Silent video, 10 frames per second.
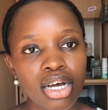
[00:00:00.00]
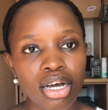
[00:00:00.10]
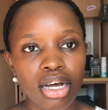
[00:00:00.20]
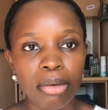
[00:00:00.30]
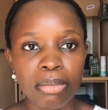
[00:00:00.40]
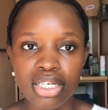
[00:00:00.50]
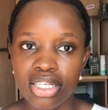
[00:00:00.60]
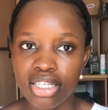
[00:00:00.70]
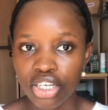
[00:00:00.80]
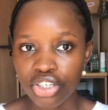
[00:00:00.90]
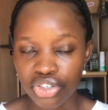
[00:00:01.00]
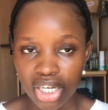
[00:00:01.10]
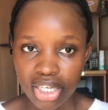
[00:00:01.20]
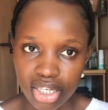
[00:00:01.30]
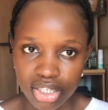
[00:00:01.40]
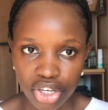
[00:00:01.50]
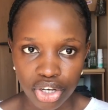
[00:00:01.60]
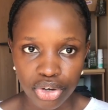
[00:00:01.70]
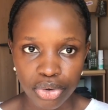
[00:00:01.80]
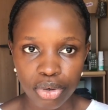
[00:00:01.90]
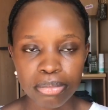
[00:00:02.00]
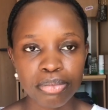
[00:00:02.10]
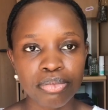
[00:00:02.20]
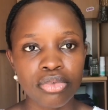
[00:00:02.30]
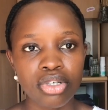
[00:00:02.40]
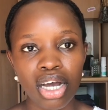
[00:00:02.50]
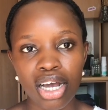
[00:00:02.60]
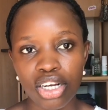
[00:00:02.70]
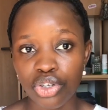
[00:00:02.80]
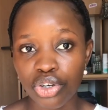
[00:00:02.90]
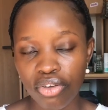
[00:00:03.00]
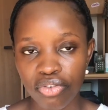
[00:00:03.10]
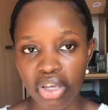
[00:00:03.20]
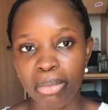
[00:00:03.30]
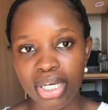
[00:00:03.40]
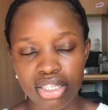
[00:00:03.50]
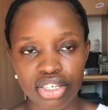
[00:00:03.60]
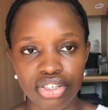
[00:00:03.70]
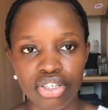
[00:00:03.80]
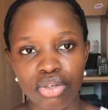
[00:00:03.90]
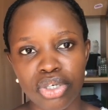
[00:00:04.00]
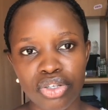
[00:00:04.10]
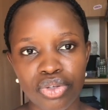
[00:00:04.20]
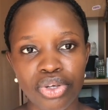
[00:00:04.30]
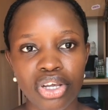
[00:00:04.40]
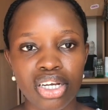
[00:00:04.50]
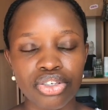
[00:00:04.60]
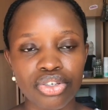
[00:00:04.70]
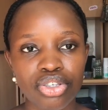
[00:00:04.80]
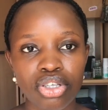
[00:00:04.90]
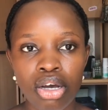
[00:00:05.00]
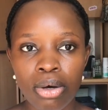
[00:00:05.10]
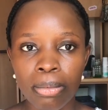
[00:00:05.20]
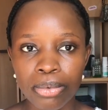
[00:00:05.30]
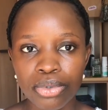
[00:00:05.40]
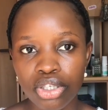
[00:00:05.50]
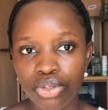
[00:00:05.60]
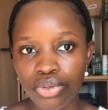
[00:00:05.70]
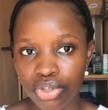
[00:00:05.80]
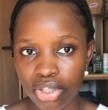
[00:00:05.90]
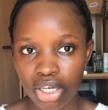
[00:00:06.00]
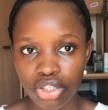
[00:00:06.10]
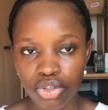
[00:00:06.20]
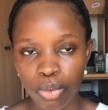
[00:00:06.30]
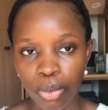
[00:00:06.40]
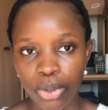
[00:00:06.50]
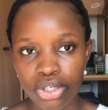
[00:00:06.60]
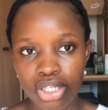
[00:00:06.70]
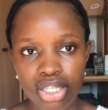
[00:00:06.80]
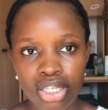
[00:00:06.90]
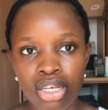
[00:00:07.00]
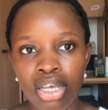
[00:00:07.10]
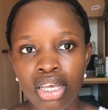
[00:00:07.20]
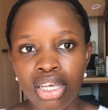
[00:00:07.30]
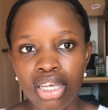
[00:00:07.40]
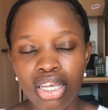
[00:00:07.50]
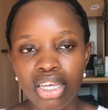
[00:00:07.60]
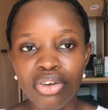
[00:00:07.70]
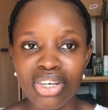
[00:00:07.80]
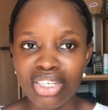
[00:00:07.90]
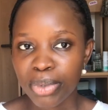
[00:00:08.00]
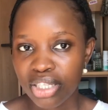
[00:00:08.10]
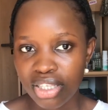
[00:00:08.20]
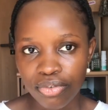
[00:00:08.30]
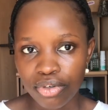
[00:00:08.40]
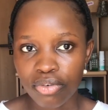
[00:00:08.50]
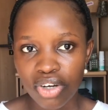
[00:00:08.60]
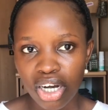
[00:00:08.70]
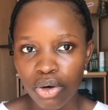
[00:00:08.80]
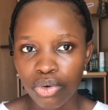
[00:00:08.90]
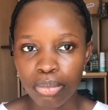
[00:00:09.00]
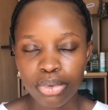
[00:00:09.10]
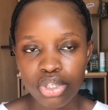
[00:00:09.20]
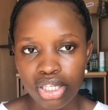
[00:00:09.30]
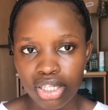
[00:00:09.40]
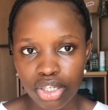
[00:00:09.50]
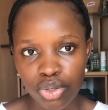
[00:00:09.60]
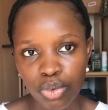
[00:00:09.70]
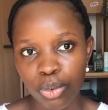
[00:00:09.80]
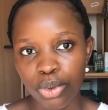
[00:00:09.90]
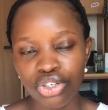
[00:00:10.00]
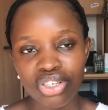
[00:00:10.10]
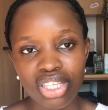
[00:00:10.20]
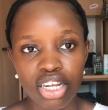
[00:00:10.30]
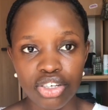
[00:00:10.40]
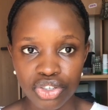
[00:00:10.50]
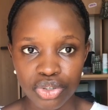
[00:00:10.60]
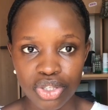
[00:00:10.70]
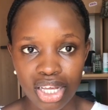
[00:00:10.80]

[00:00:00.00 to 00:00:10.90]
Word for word: um, let's say the United Kingdom, and you're going for a master's degree, so you can just put in those search words. Irrespective of how you put in this word, just ensure